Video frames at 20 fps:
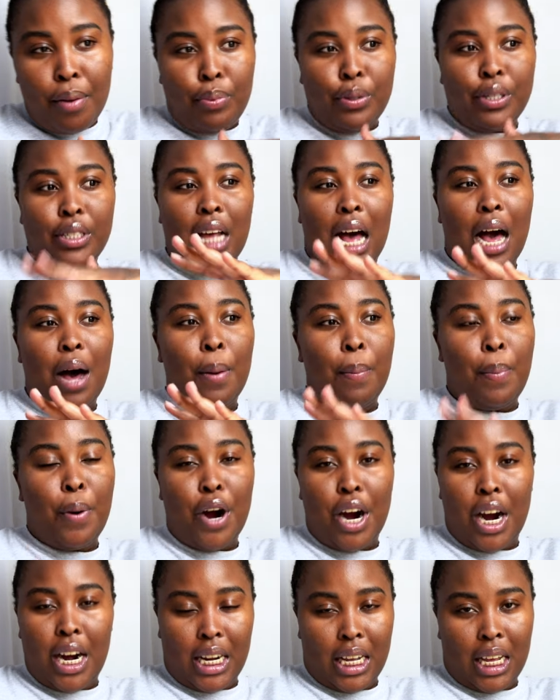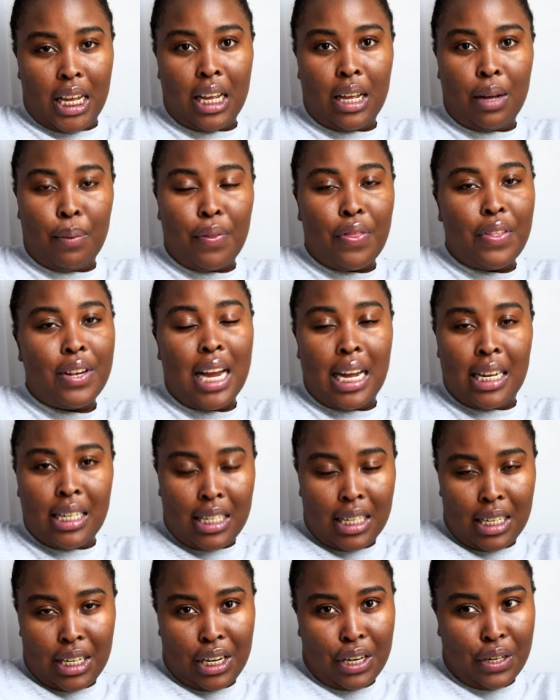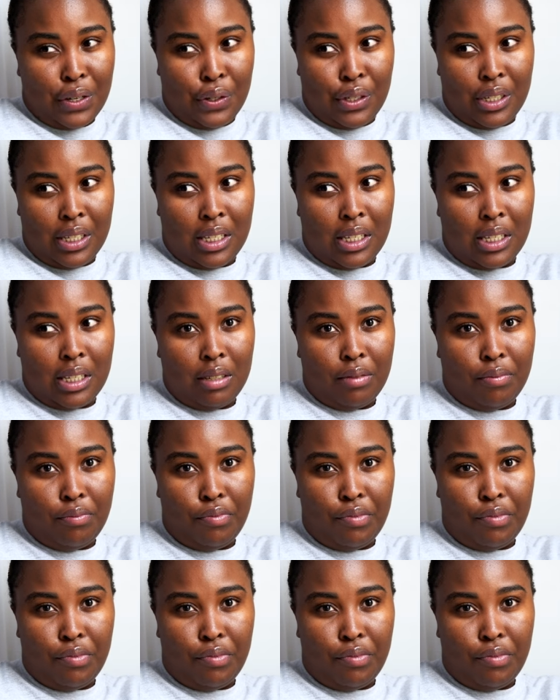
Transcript: was out partying with 19 year olds.